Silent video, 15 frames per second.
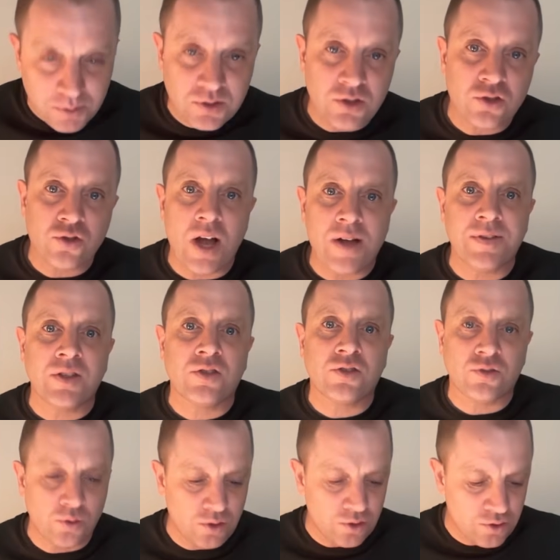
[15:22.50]
is traveling
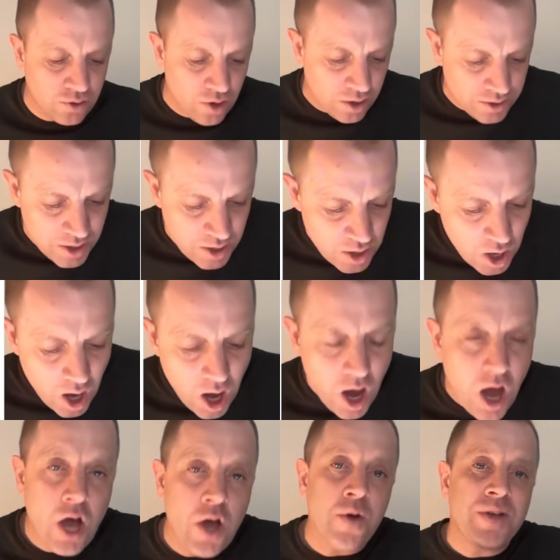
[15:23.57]
through the neuron.
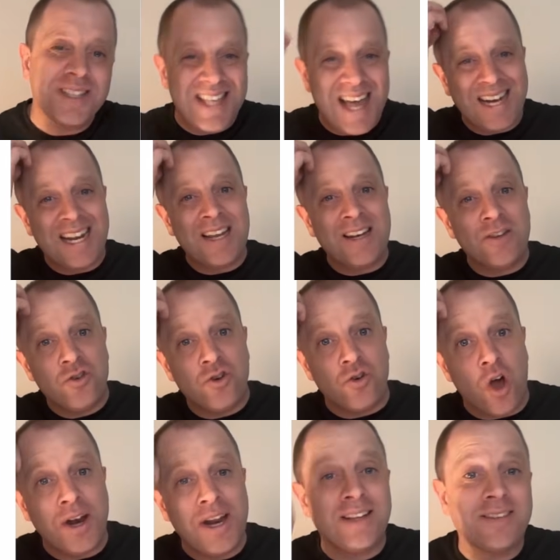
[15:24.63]
How is that
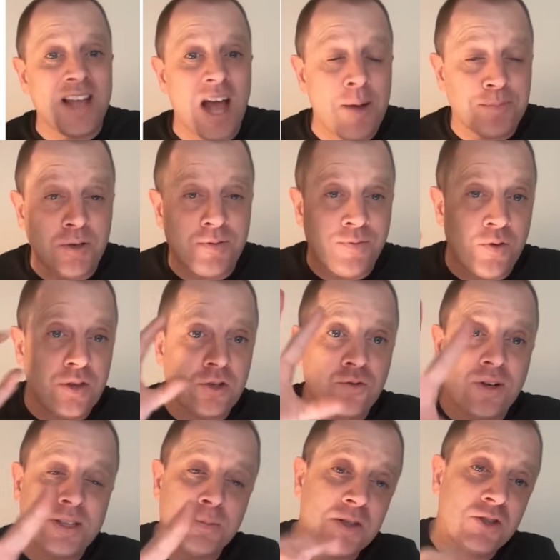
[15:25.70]
neuron adapted for the
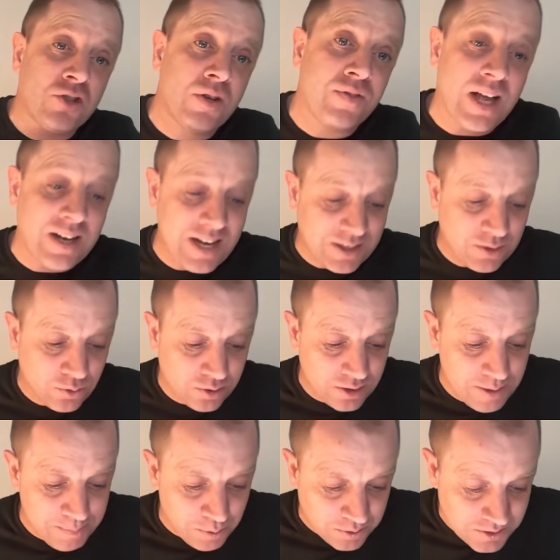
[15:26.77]
transmission of that electrical
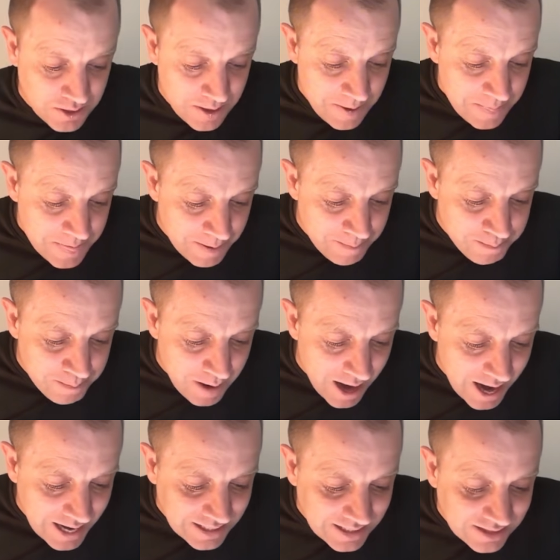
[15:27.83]
impulse? The
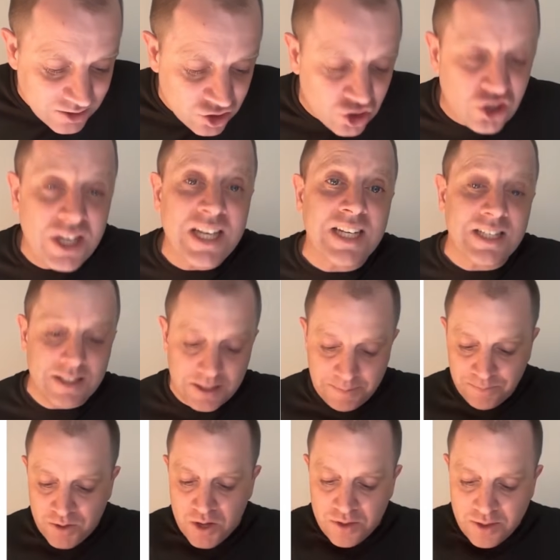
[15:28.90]
myelin sheath.
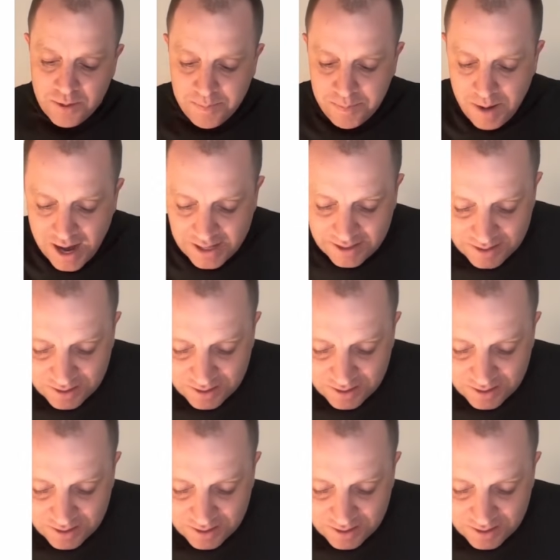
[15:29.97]
The myelin